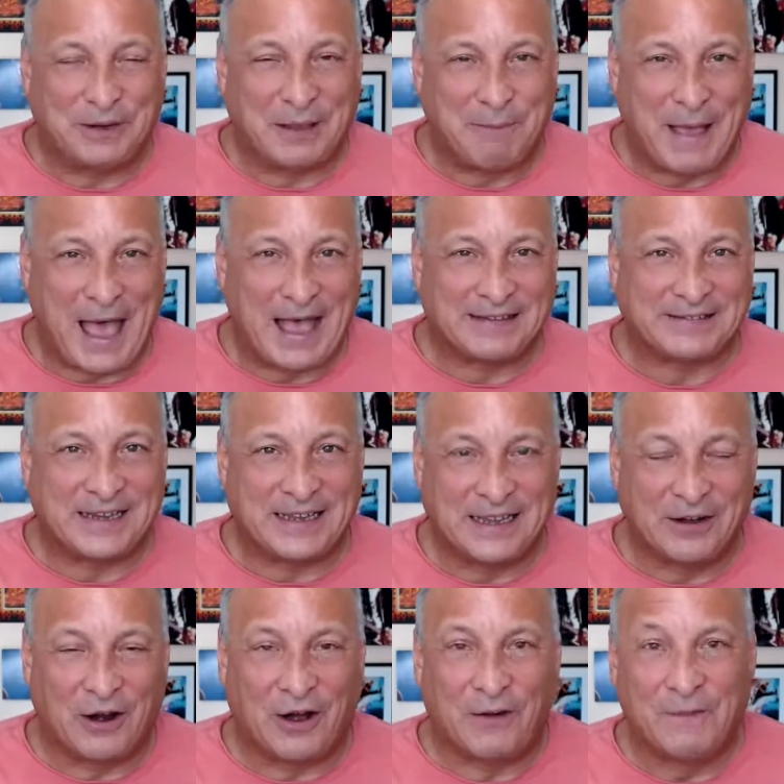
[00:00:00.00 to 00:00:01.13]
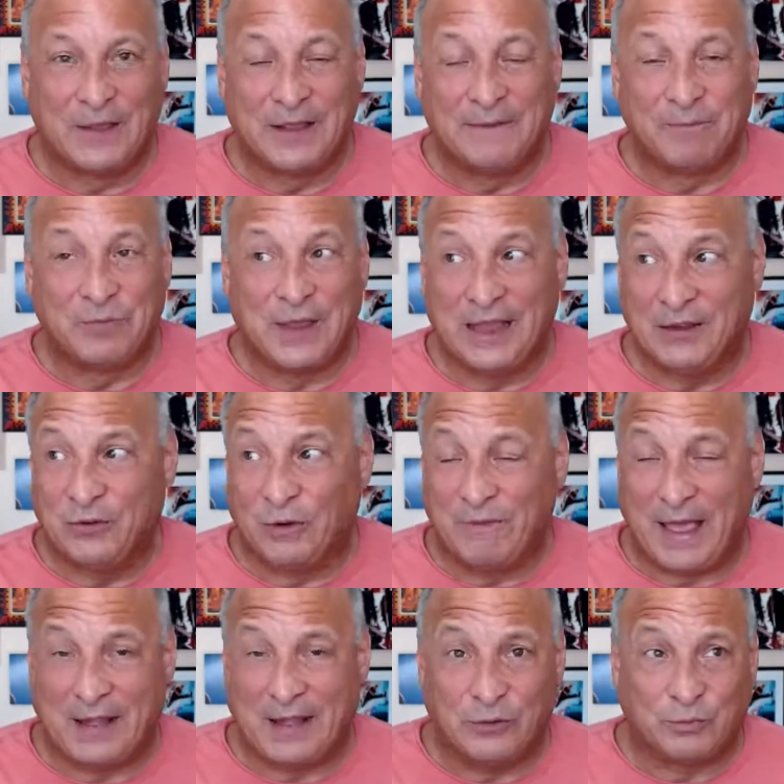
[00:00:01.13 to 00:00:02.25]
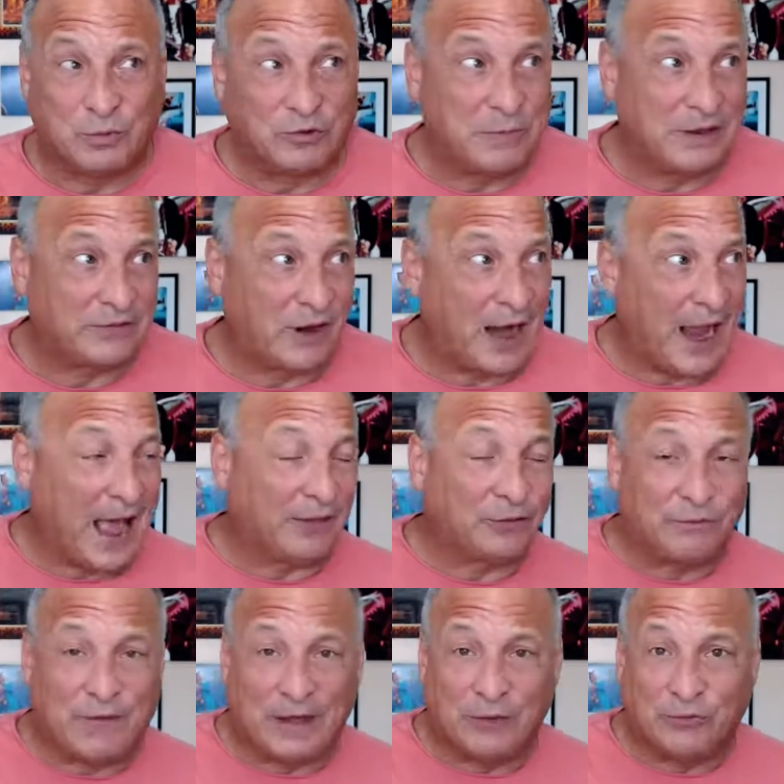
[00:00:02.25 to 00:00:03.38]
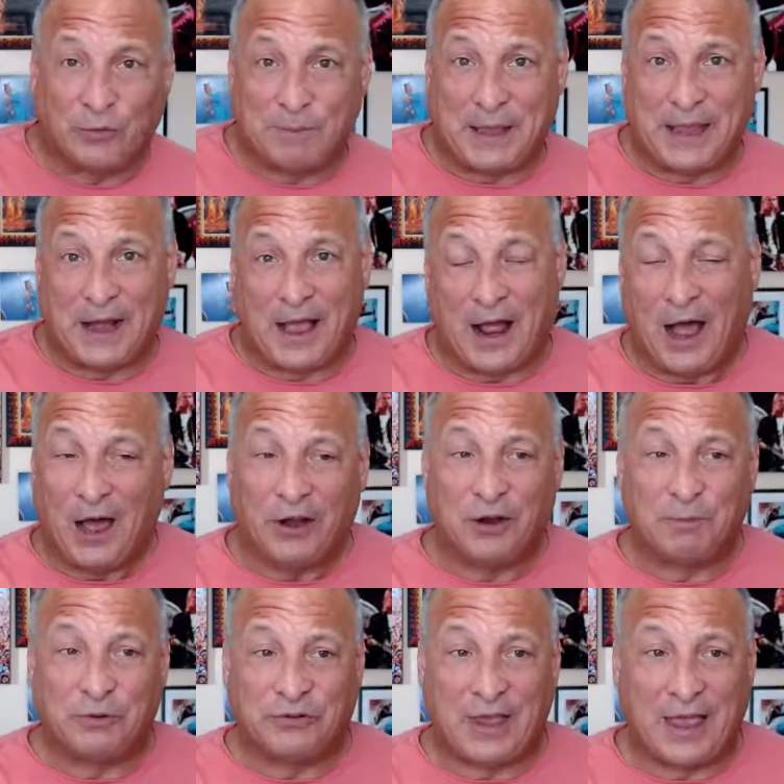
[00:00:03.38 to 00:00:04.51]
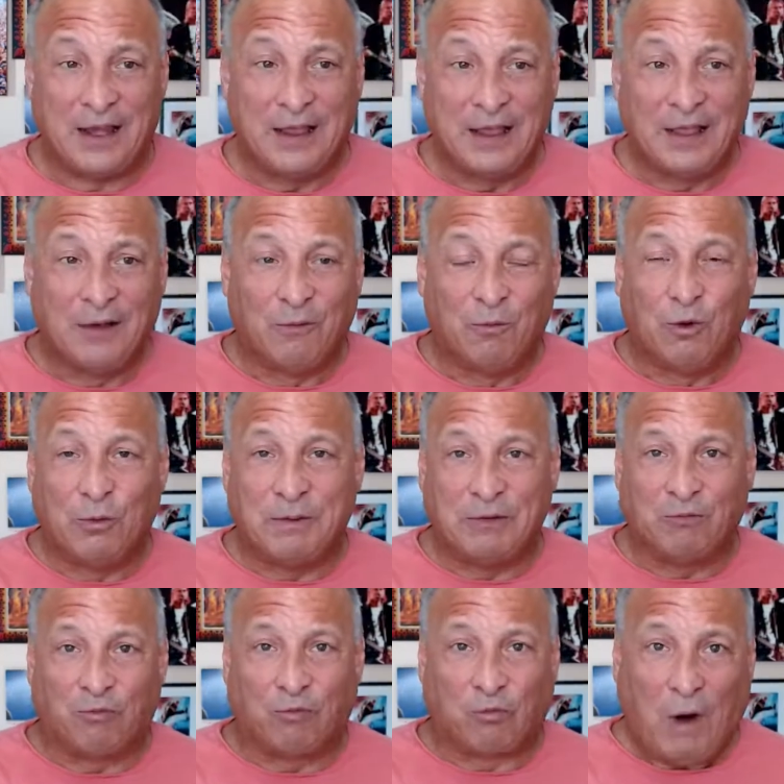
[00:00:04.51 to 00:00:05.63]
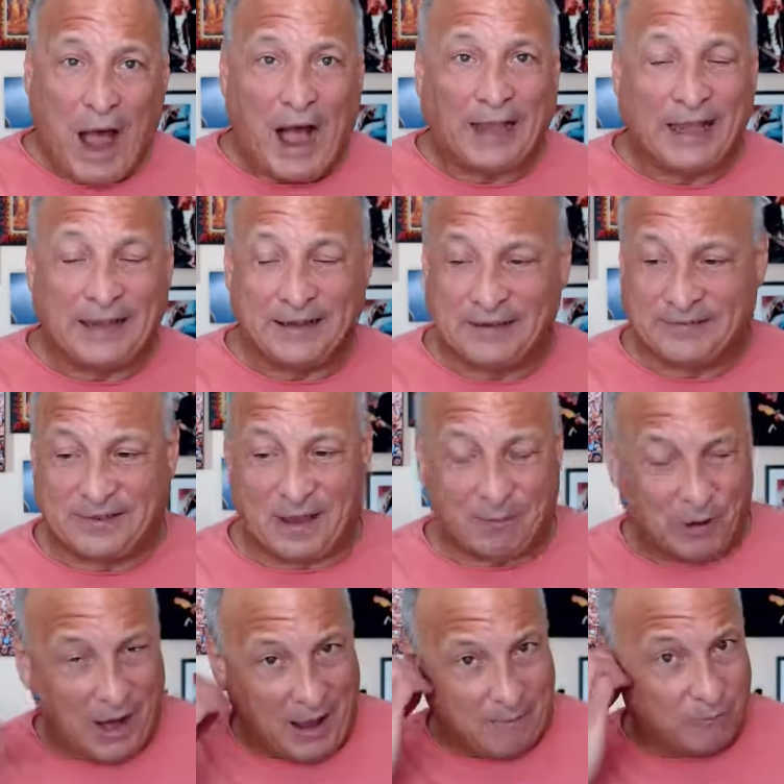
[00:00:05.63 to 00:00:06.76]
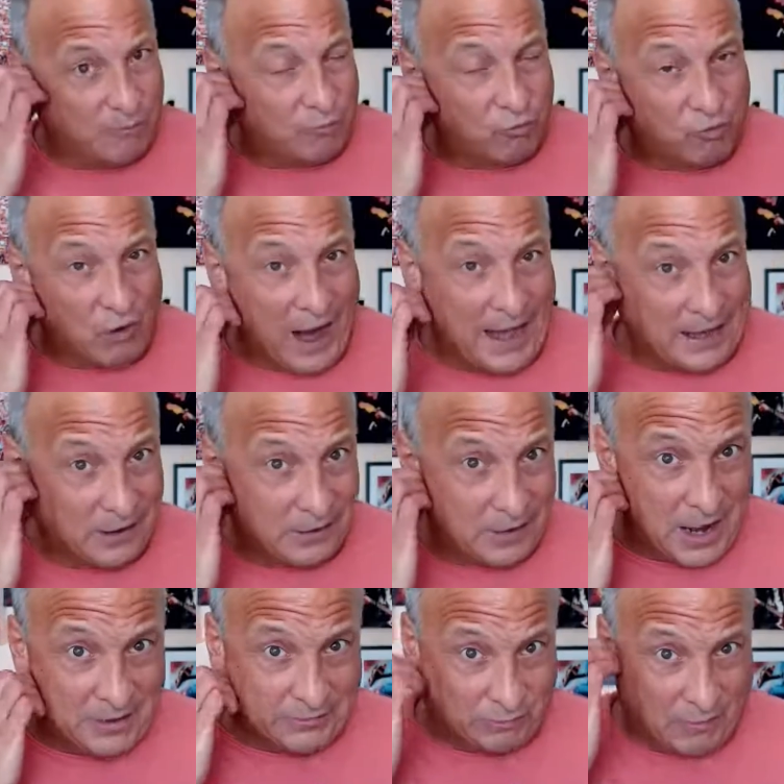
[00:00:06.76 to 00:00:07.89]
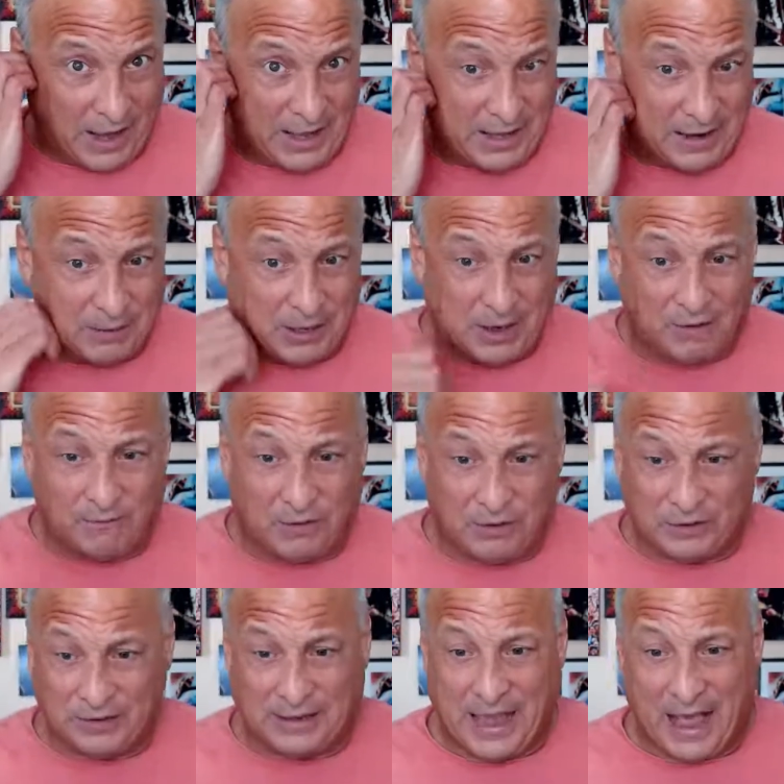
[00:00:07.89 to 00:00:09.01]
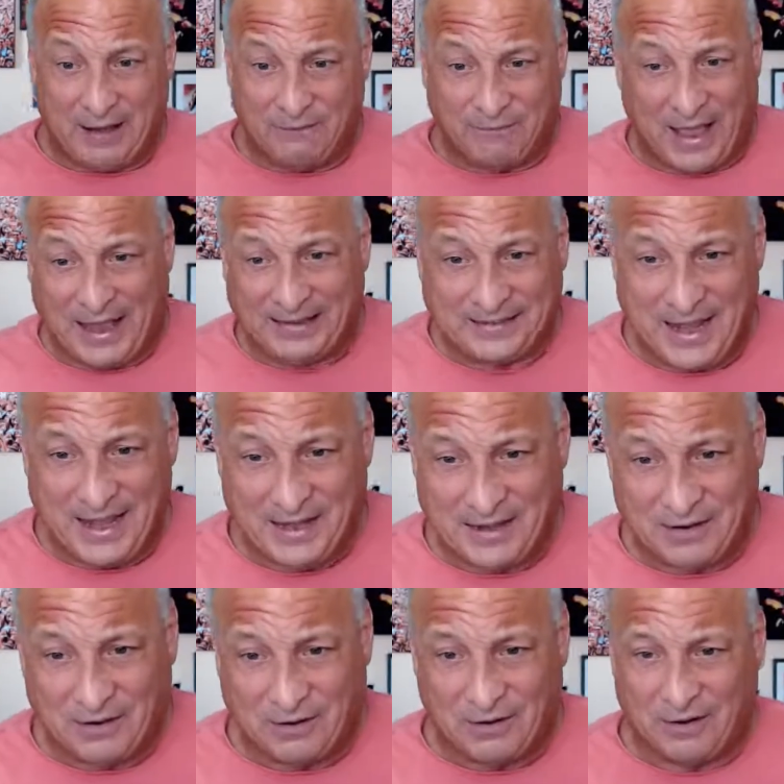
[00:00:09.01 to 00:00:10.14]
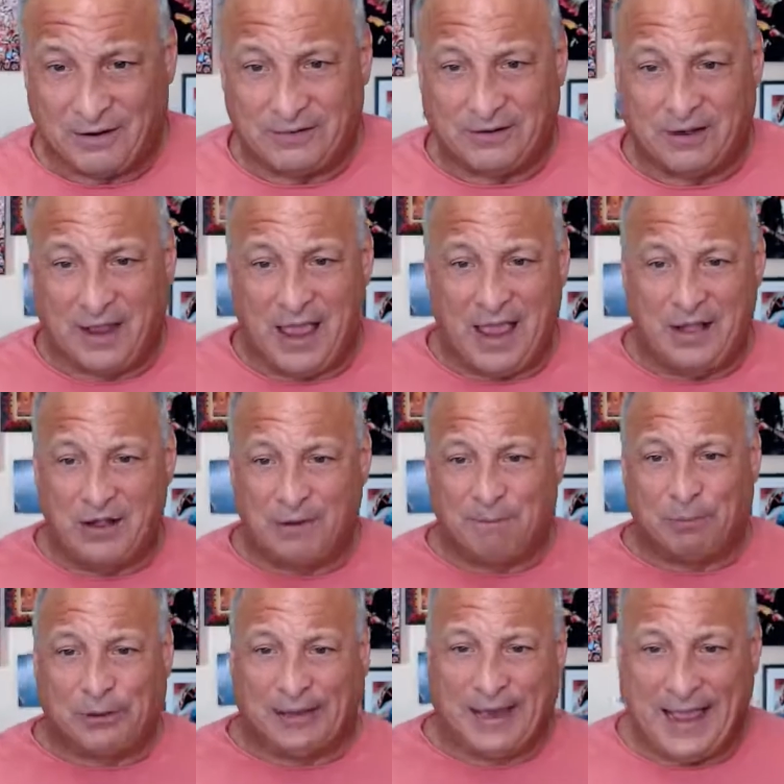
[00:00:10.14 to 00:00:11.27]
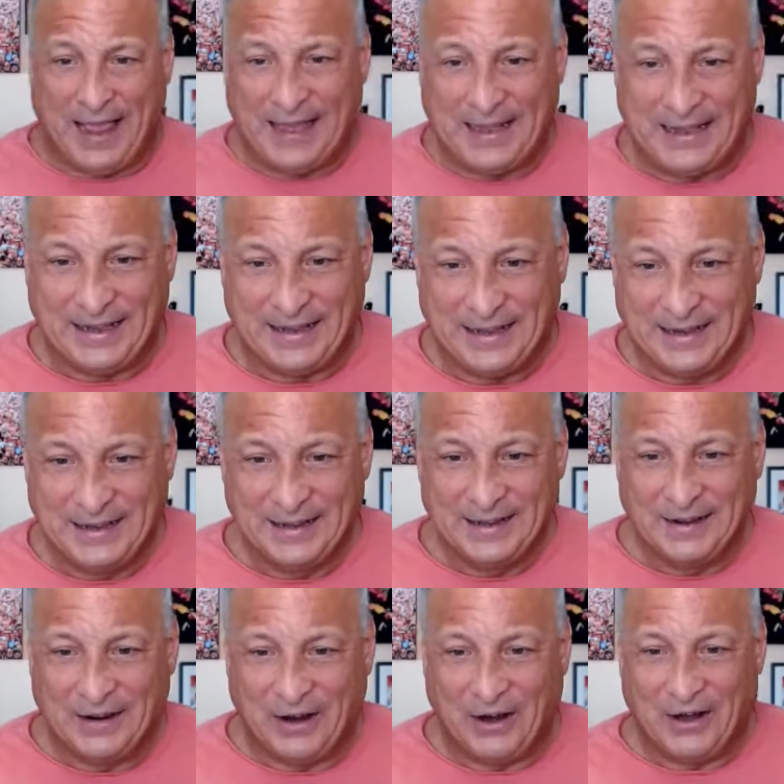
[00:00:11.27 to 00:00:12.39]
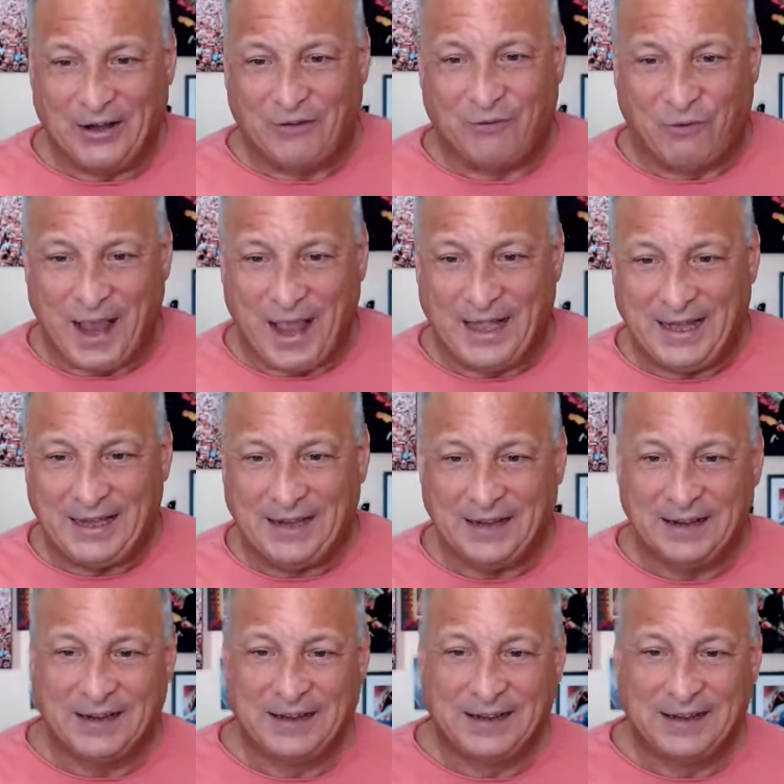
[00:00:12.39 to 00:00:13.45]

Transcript: capacity in our indoor venues, which means our outdoor venues will be at 100%. We'll be rocking this summer. I'm ready. Are you guys ready? I mean, have you gotten vaccinated, or is it in your plan? Are you ready?